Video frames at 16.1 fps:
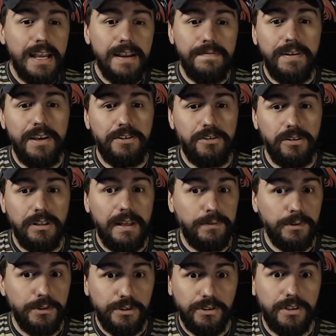if they should
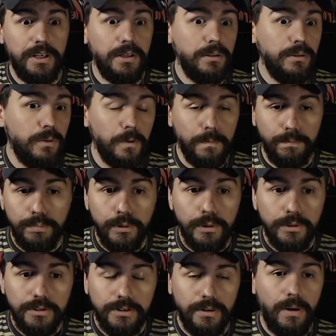level skill or
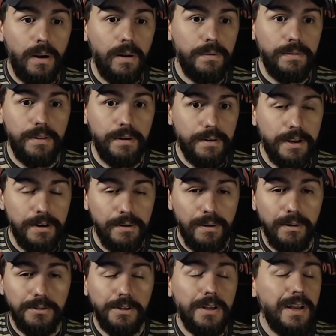boost on their
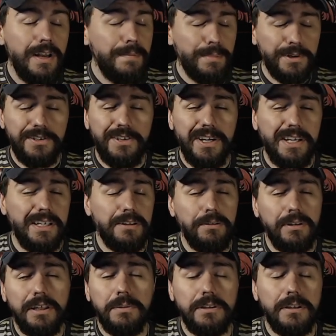heroes.
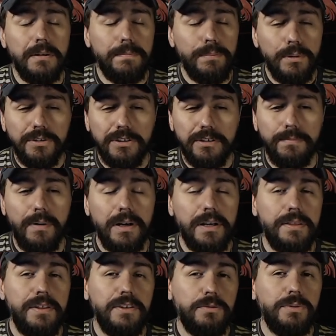Particularly with the boost
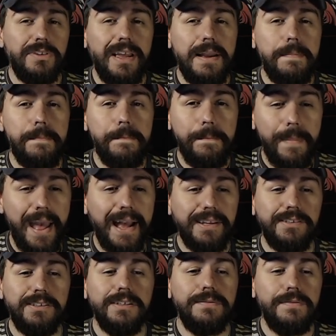monk, this was a
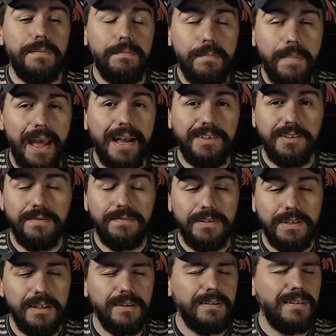
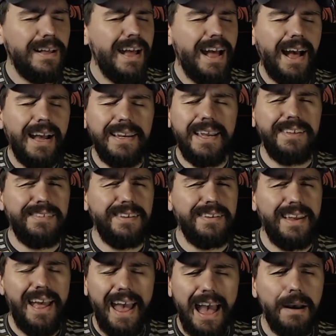massive deal. I can't tell
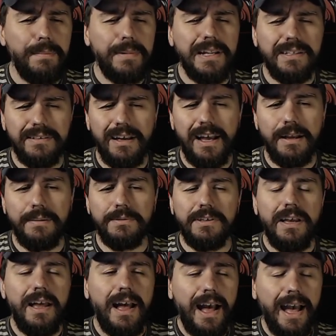you how many
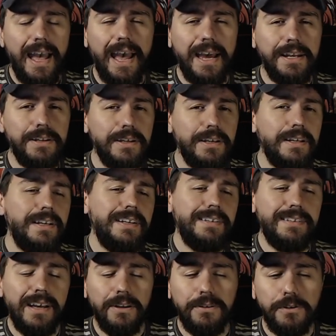times I had to
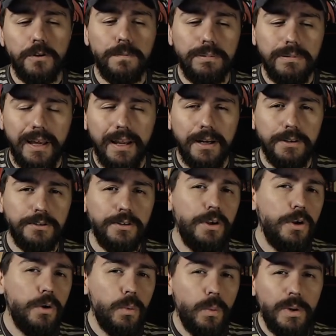tell new players
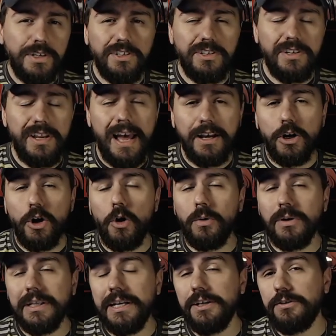which stat
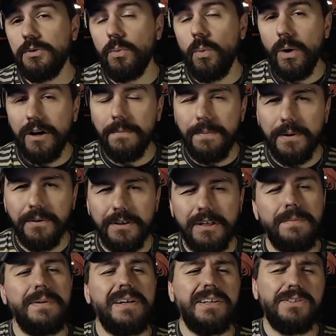correlated to what
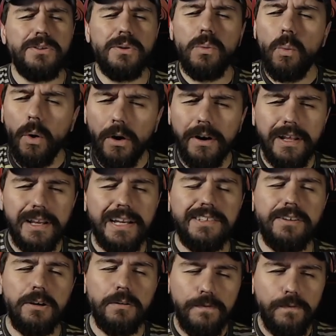ability because the wording
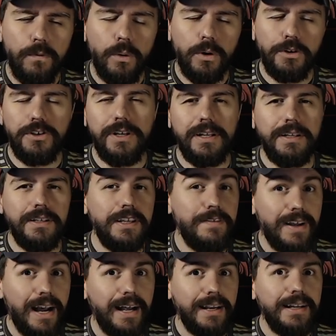is unfortunate.
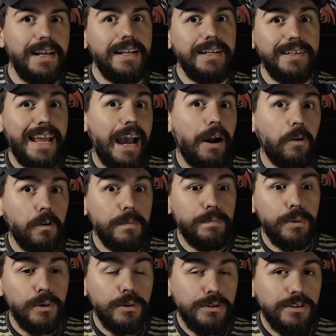You've got tower
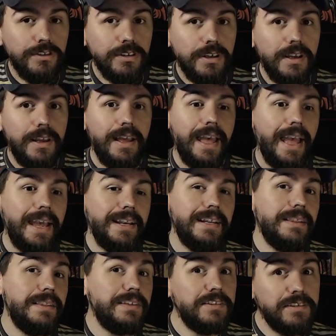boost
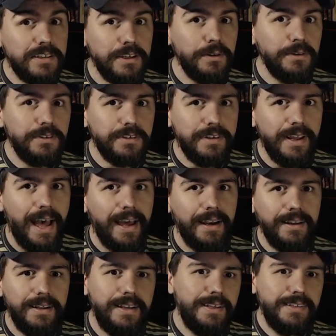and the skill
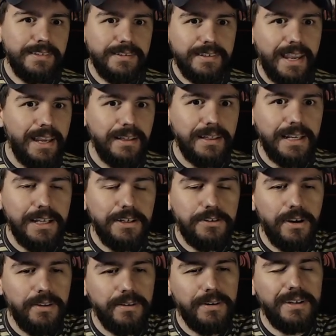stat scaling each
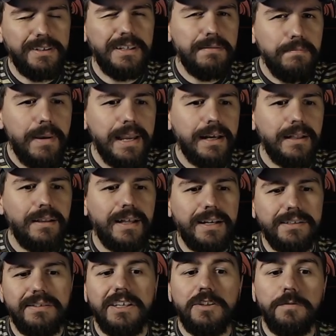other. It didn't make a lot
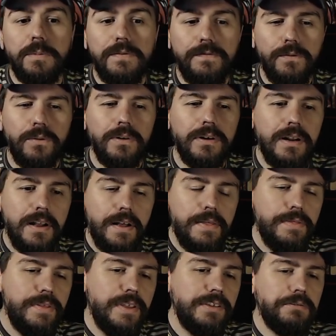of sense before.
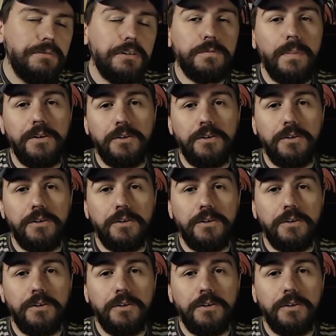This looks